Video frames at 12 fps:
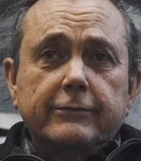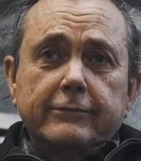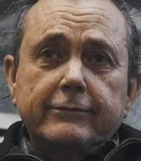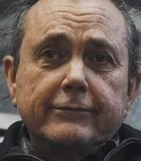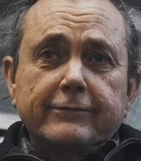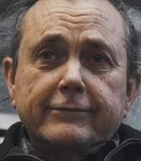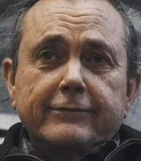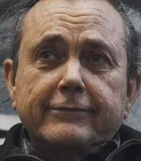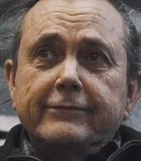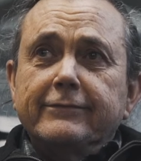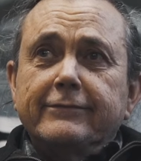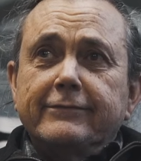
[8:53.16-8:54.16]

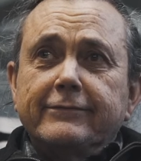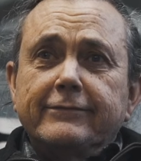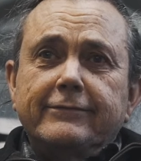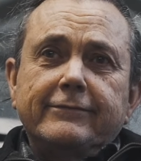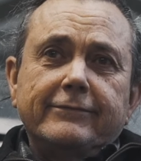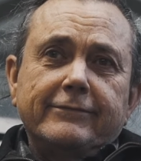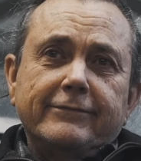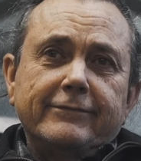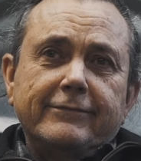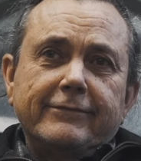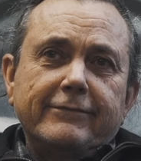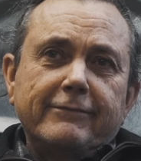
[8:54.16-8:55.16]

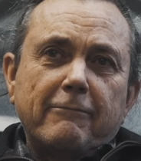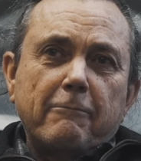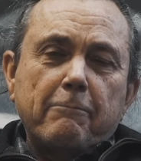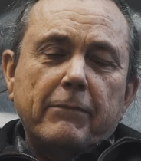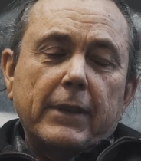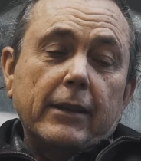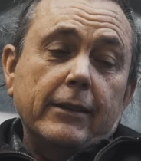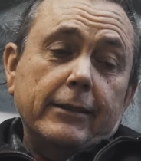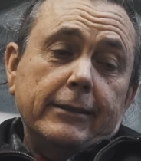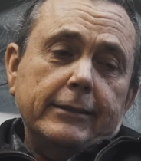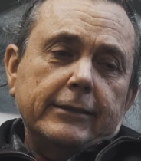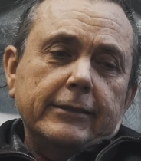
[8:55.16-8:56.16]
Nobody speaks.